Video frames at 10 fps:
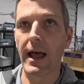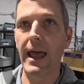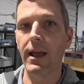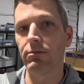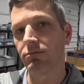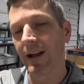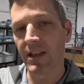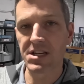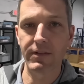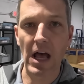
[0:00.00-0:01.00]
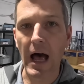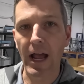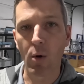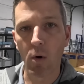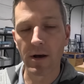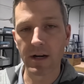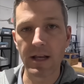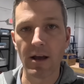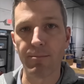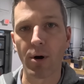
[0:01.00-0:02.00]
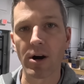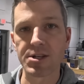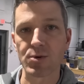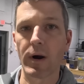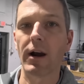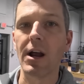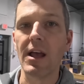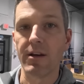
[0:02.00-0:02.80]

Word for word: a relatively high quantity of parts where